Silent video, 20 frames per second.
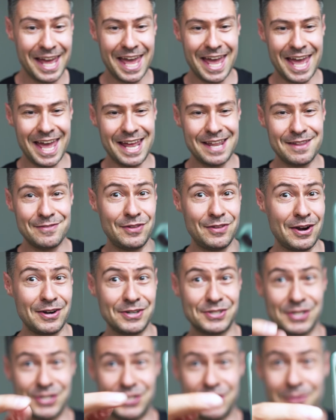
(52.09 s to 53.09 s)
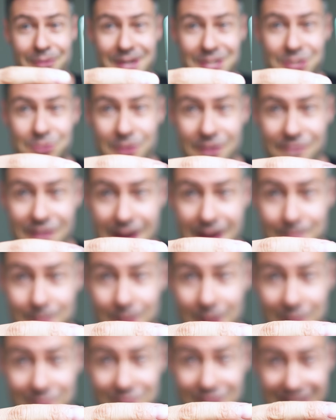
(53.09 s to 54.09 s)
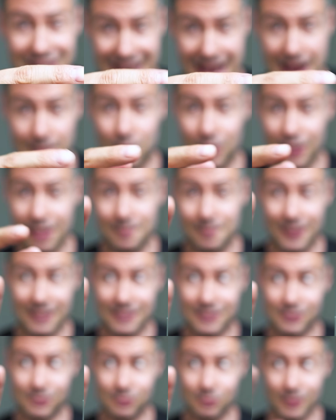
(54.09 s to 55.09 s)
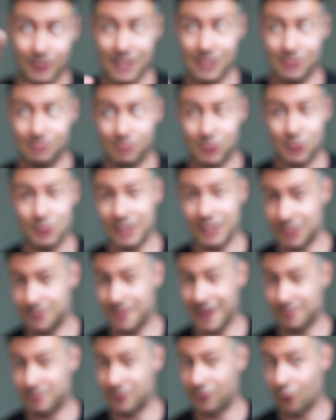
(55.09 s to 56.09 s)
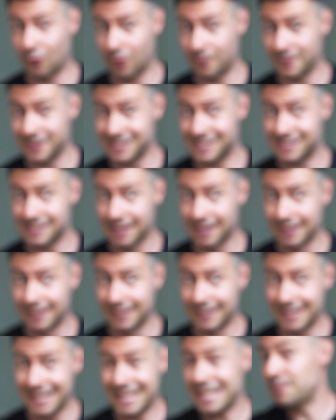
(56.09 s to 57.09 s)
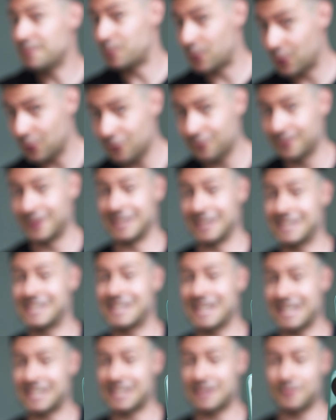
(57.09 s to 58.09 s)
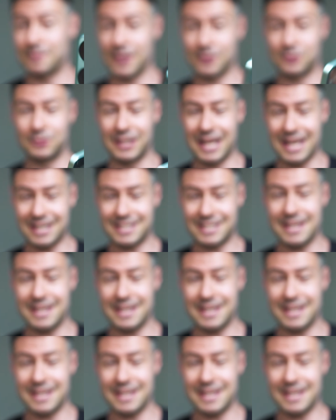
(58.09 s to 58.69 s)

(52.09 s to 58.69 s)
and there's a serious revamp of the camera, but we should expect performance improvements as compared to last